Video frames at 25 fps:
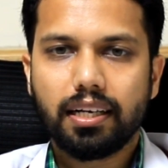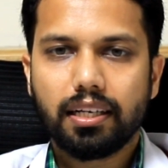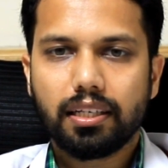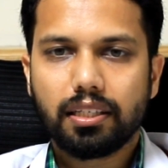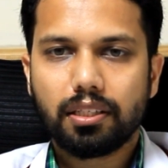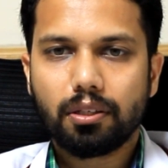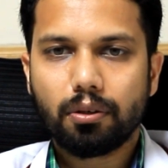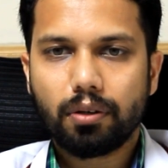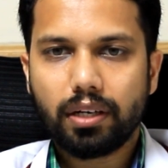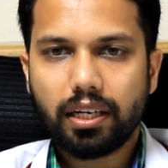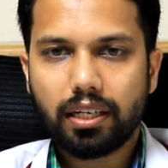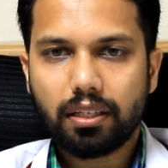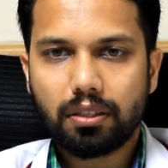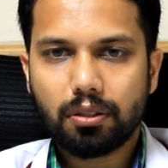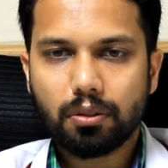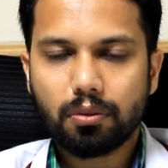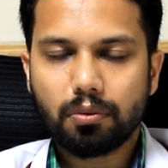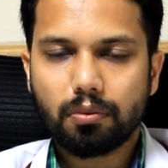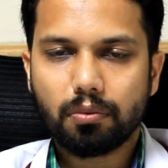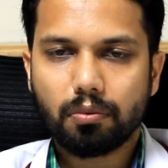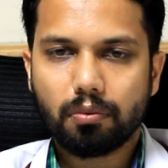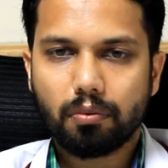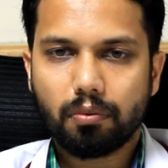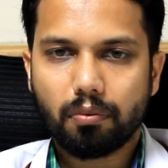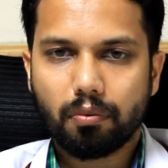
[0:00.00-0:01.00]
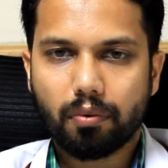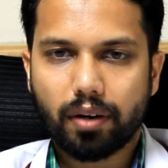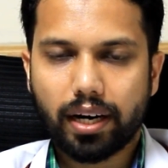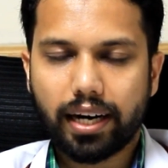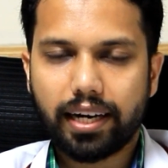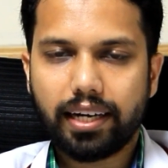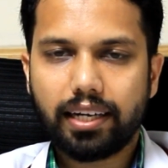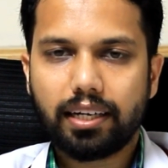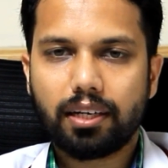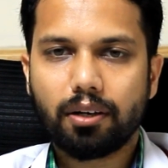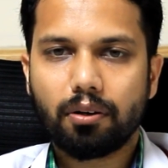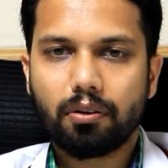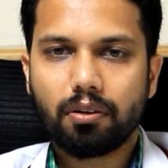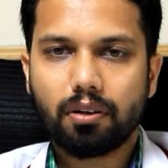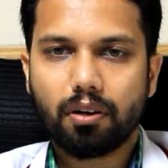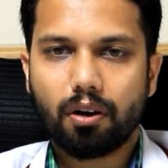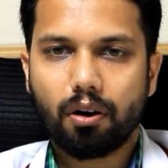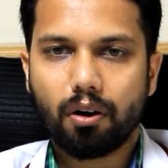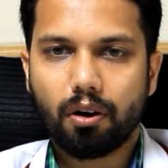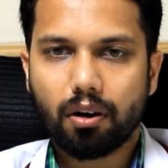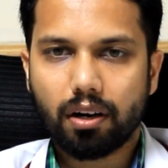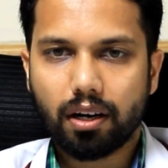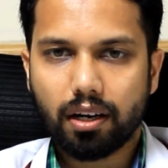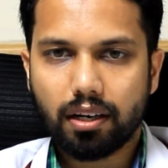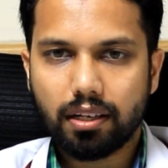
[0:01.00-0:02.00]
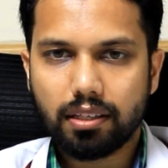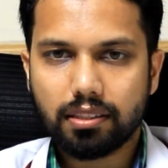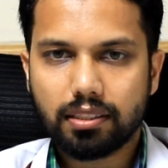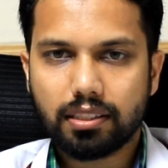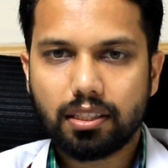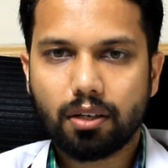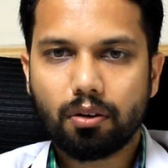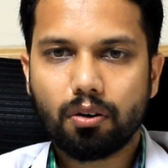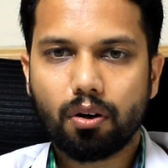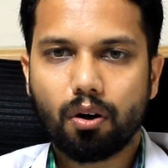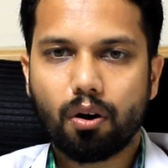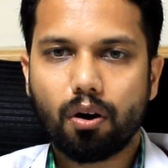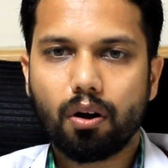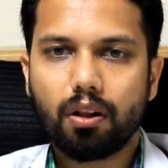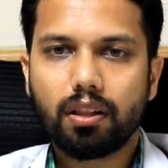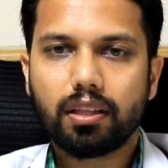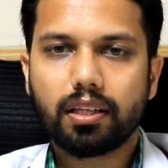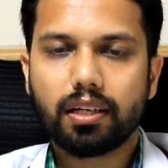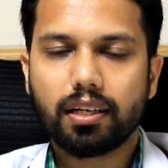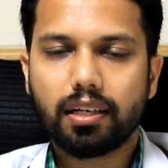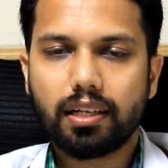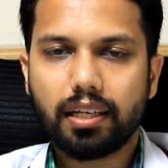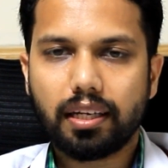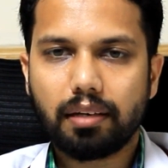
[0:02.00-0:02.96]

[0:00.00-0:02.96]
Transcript: you need to write down or list down all the